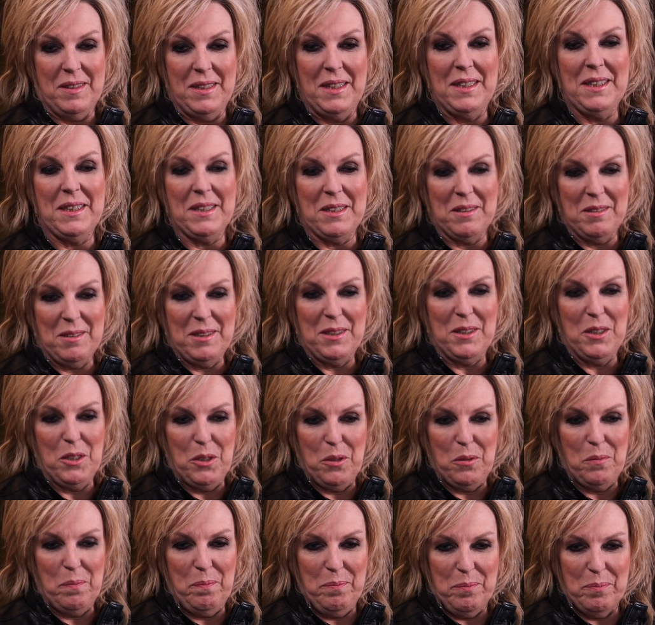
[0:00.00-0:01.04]
things, you
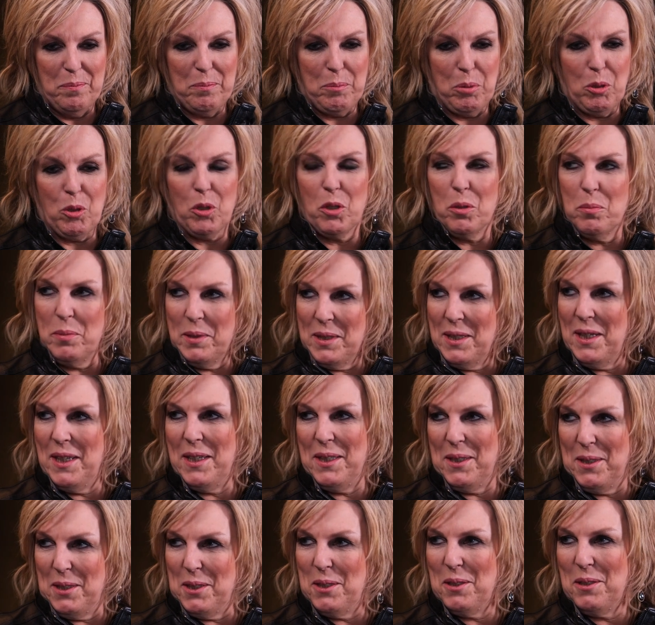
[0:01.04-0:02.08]
know,
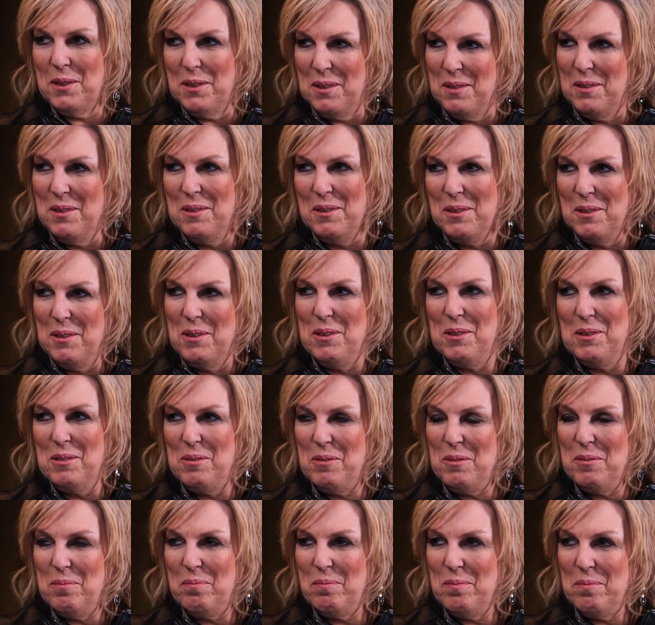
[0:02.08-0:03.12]
permeated
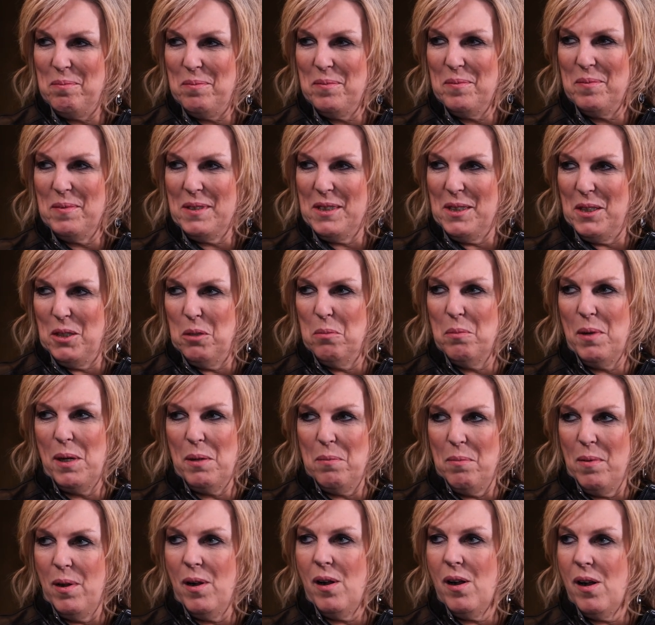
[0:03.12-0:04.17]
you know,
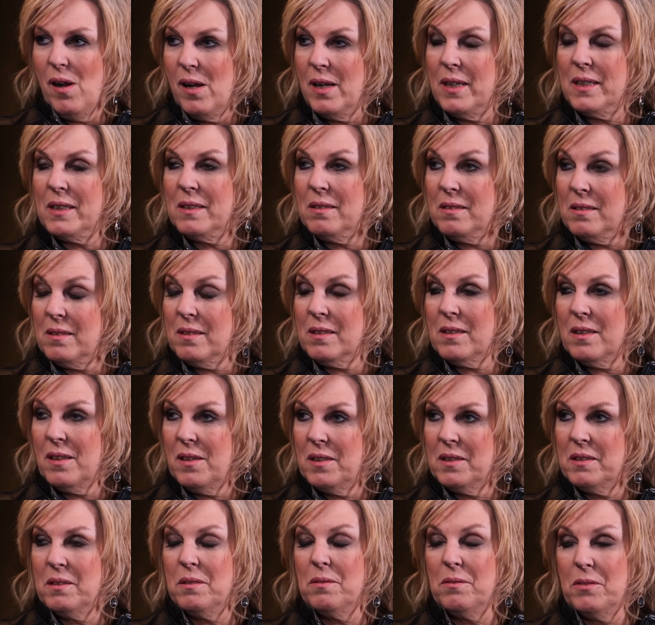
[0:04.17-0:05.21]
my mind and
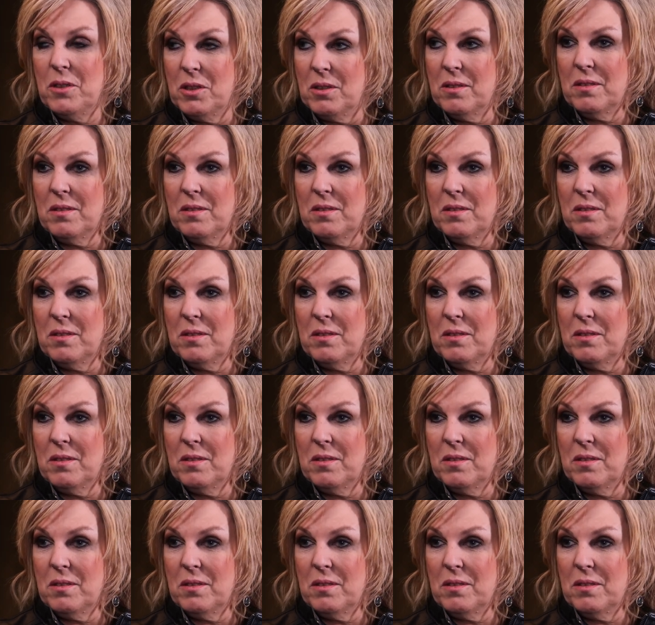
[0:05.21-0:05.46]
kind of